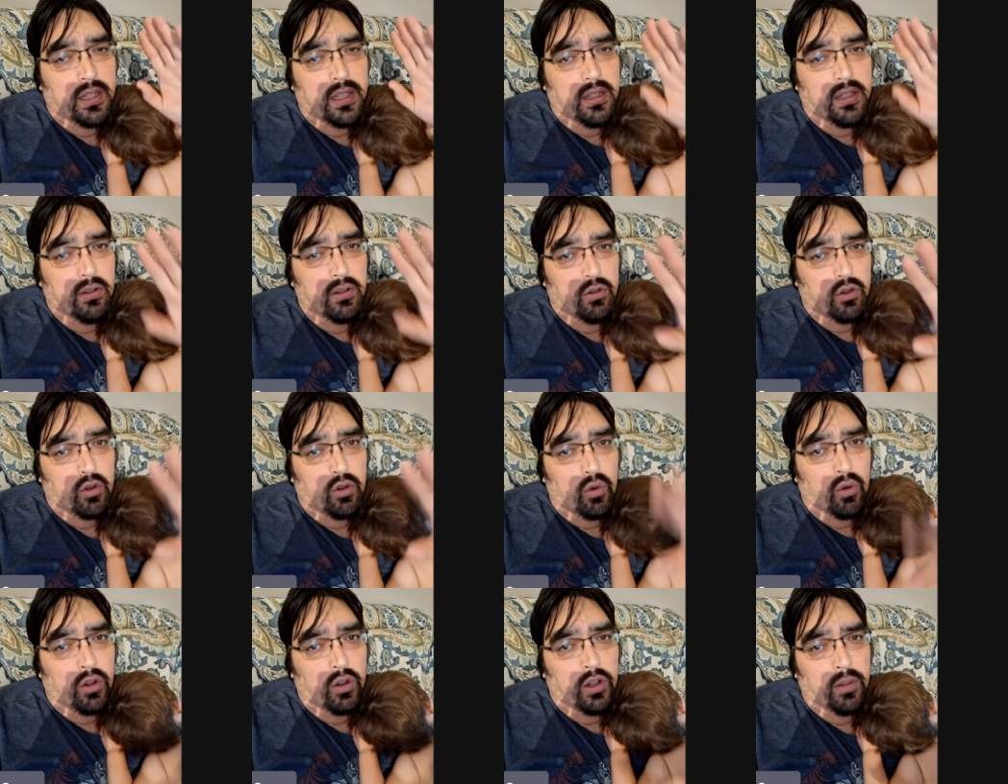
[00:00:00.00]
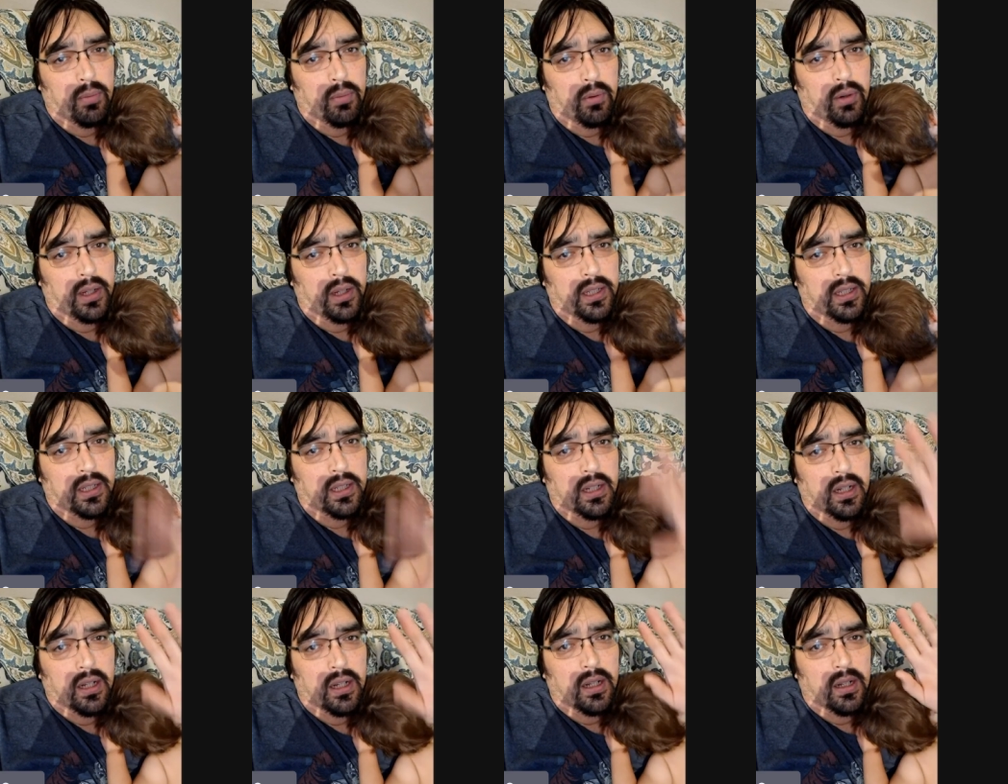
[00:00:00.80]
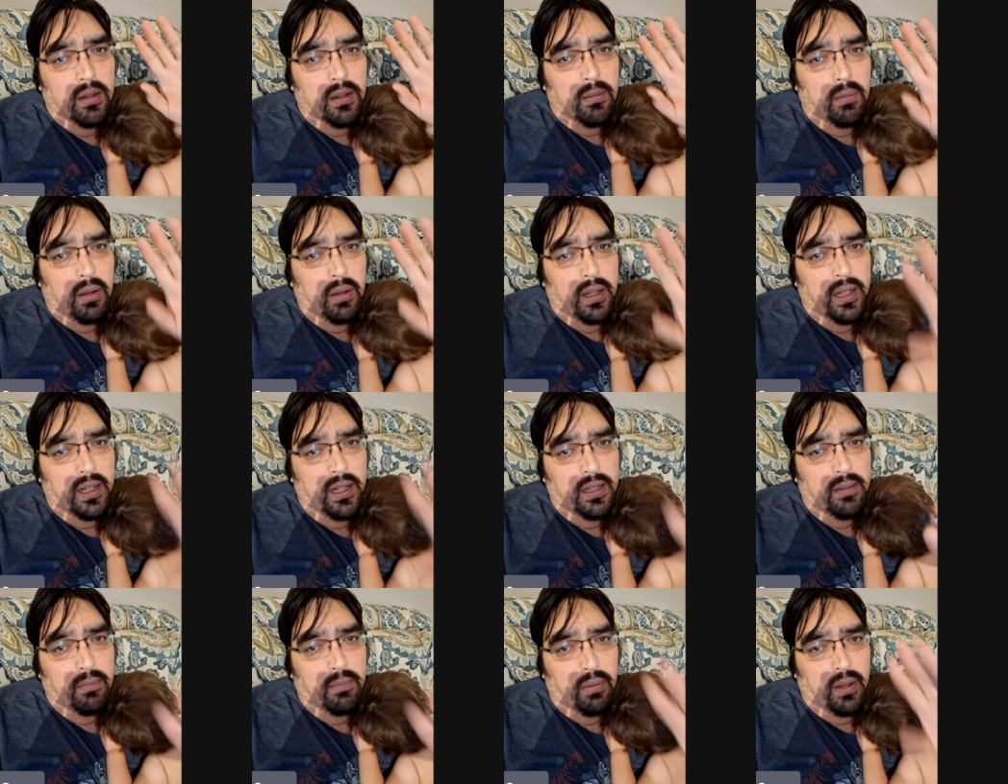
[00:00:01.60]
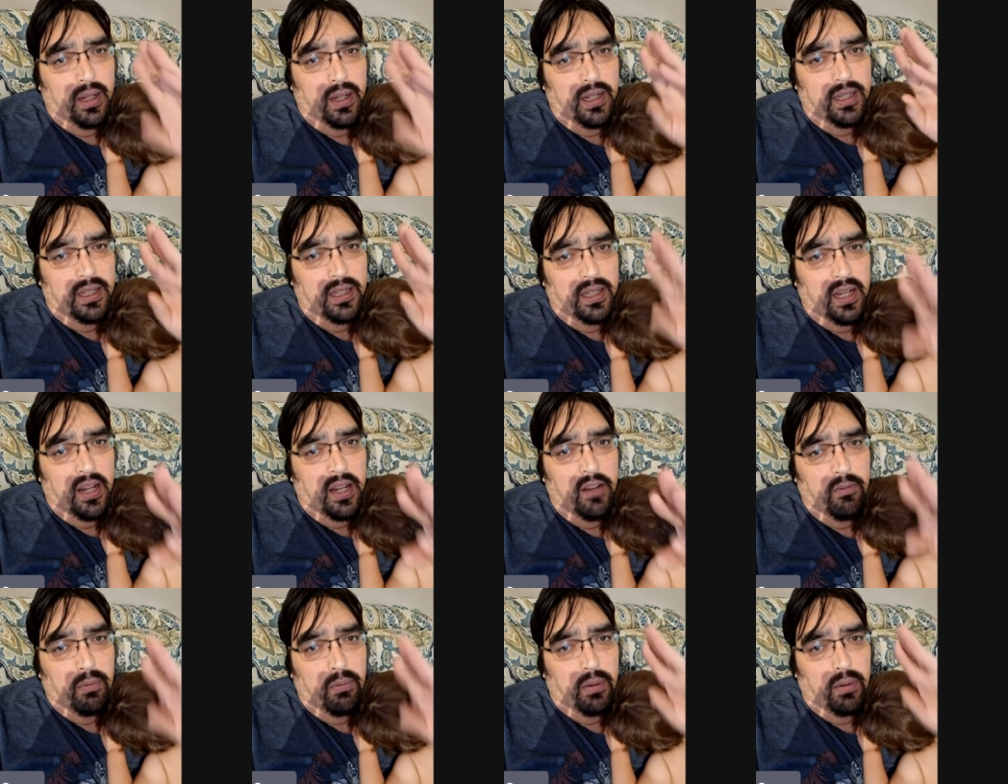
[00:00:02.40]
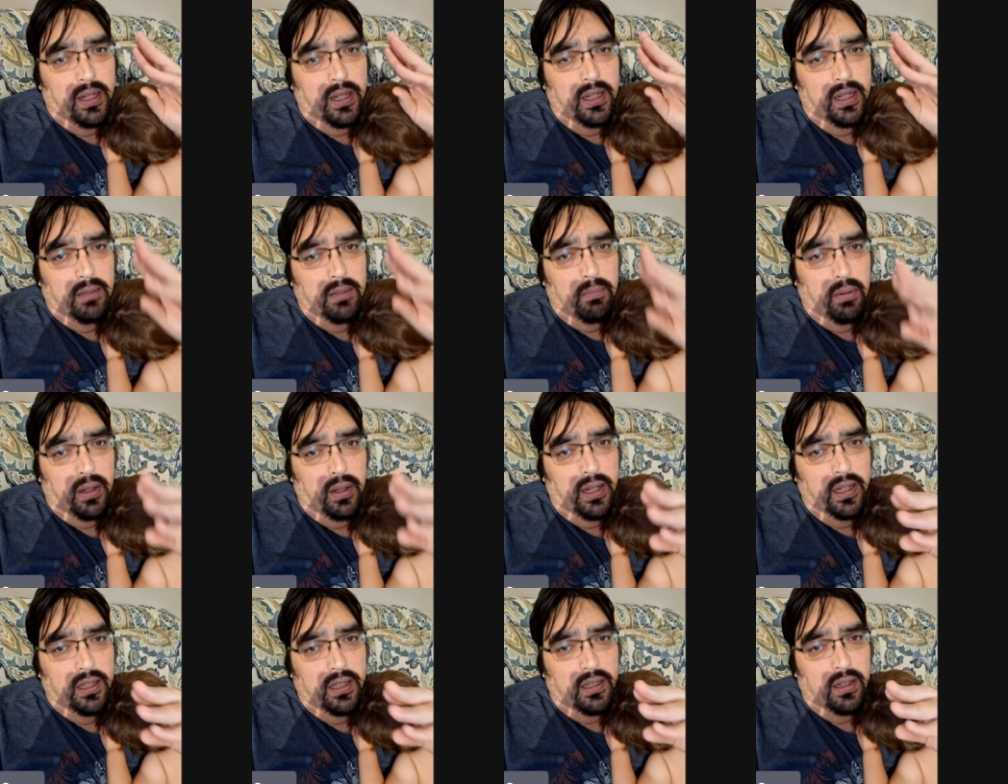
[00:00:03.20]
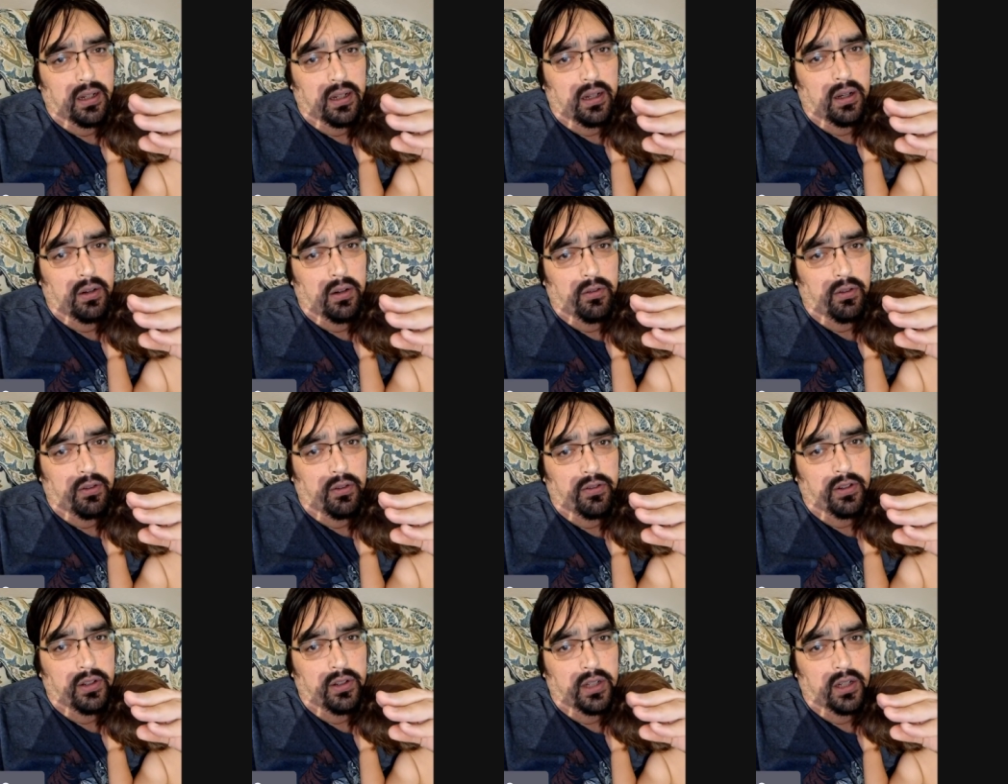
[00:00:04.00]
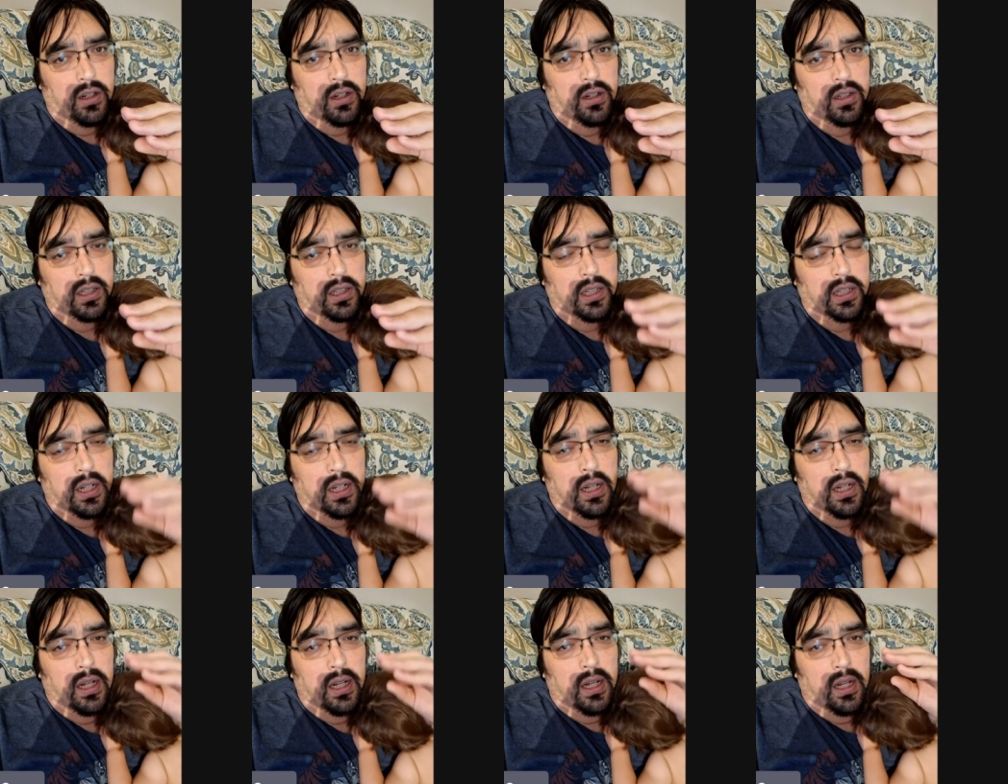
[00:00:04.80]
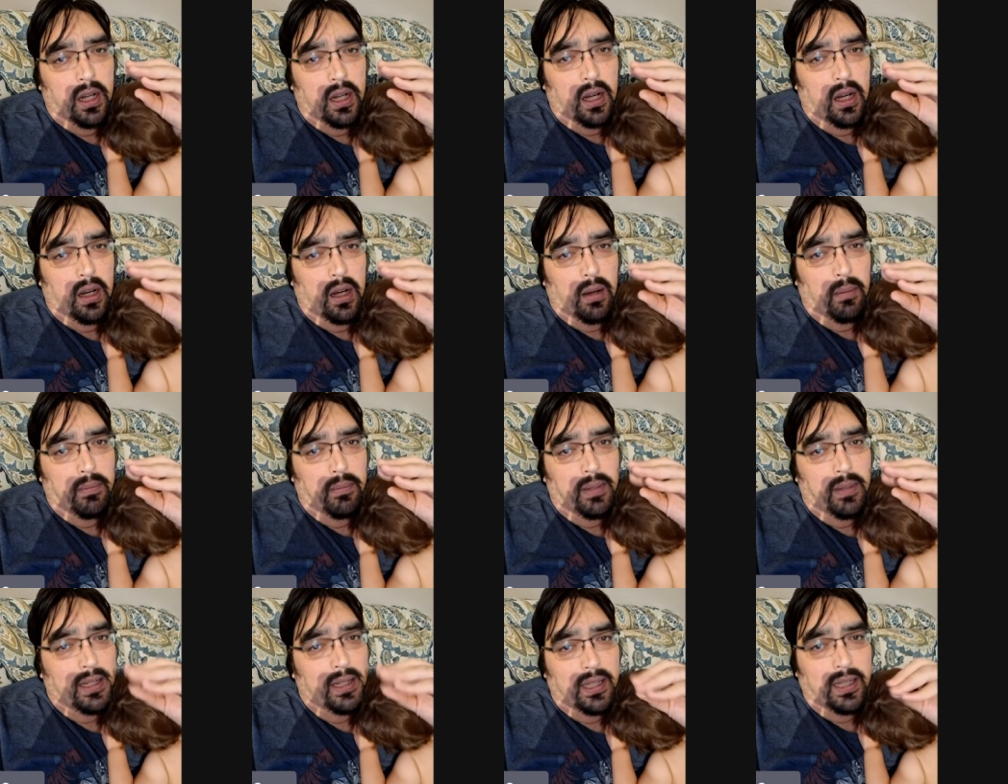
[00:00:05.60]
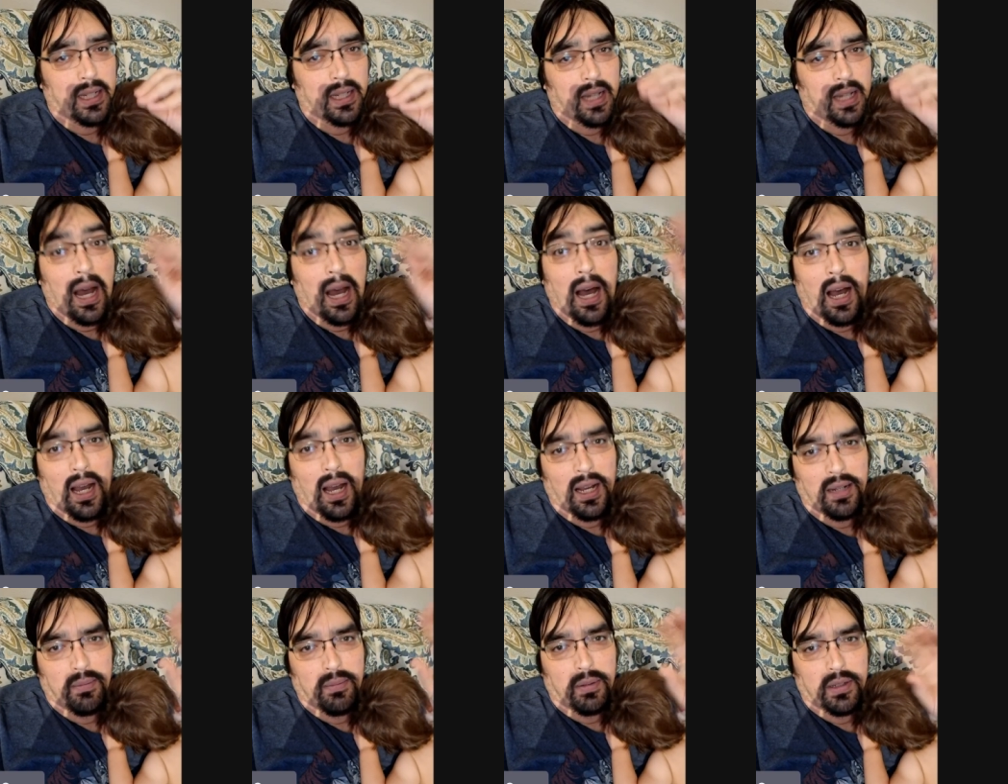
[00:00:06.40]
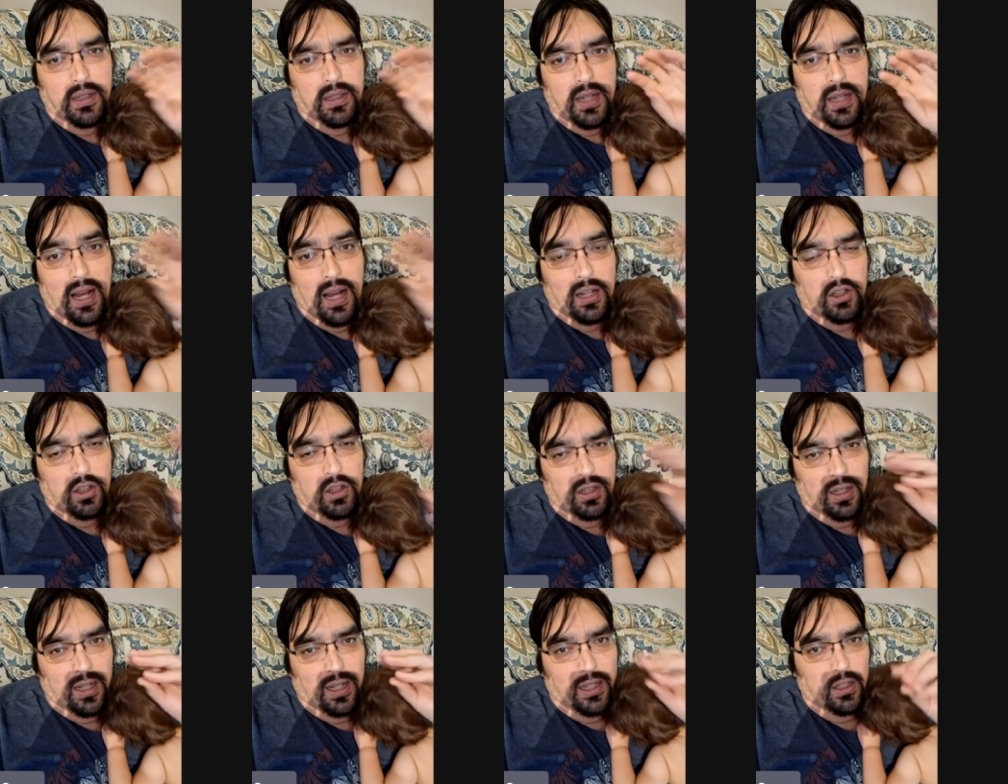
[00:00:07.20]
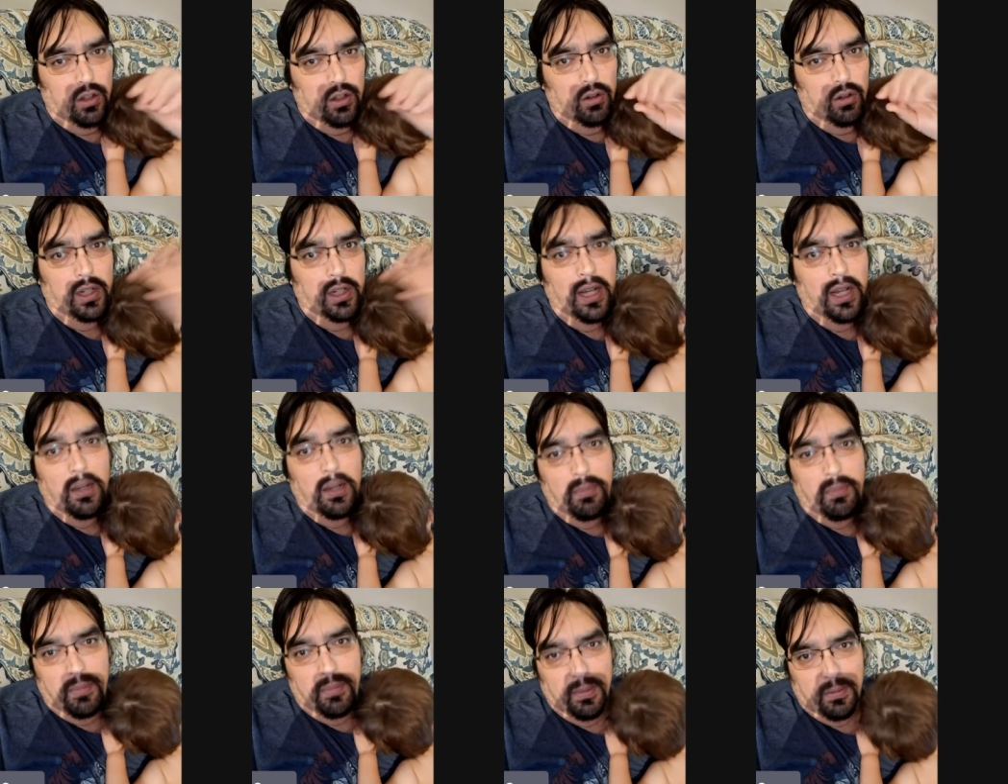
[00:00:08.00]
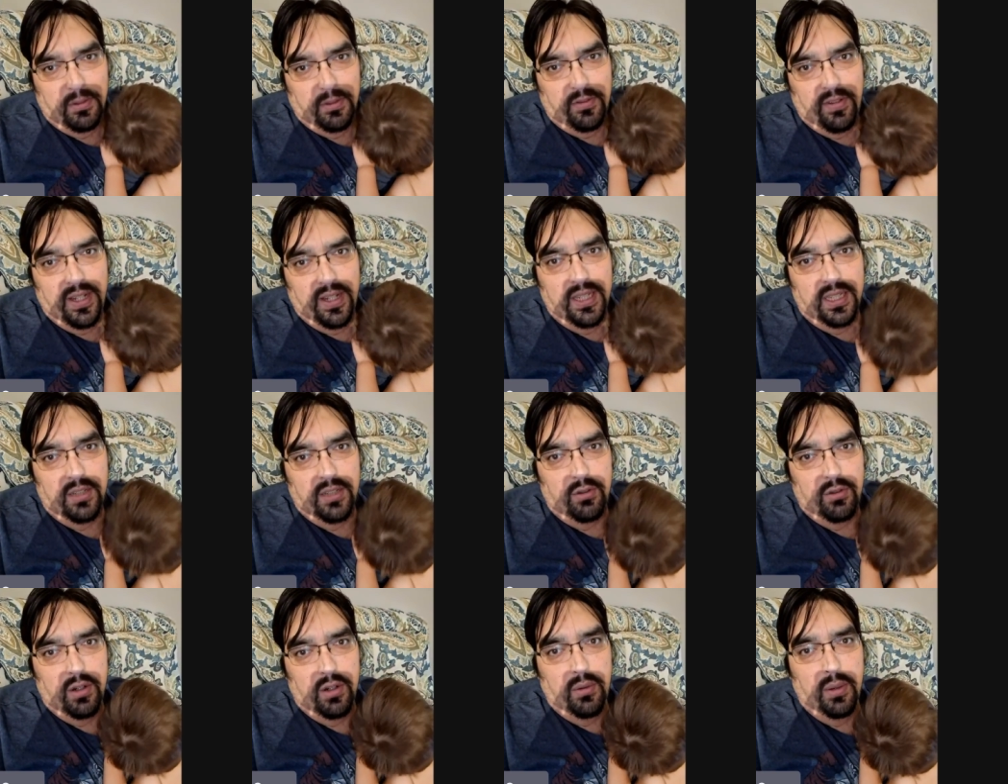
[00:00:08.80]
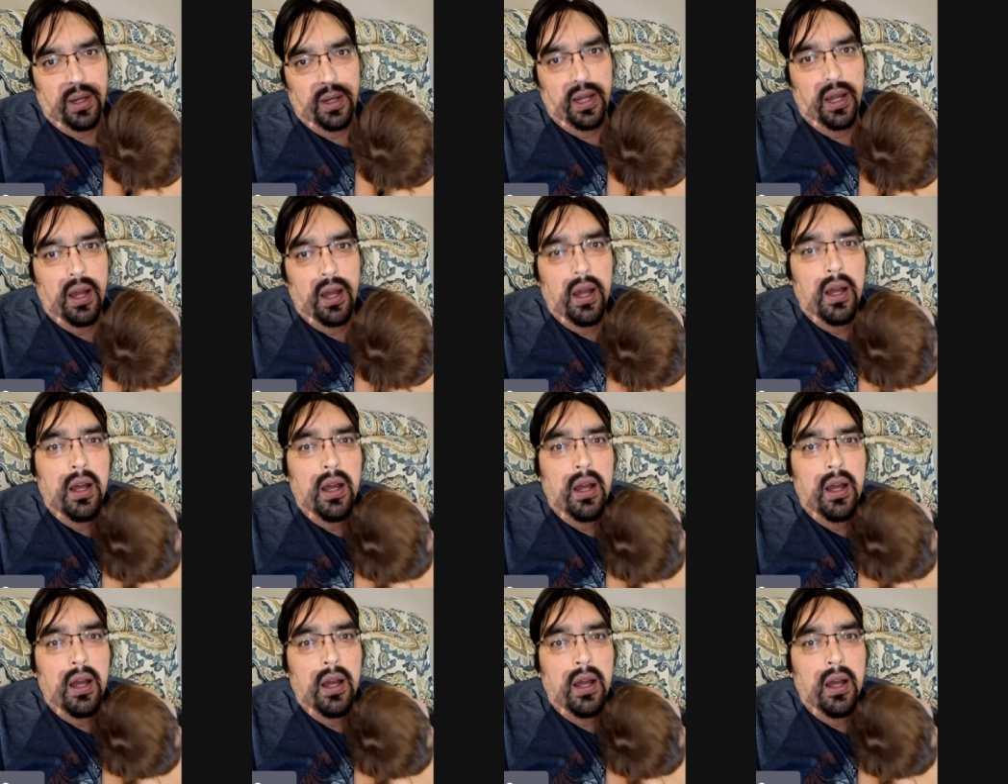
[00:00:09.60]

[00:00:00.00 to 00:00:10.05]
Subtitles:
you score your points, play it safe, play it slow for a few turns. Not to say hide, but to actually like don't get up in people's faces right away.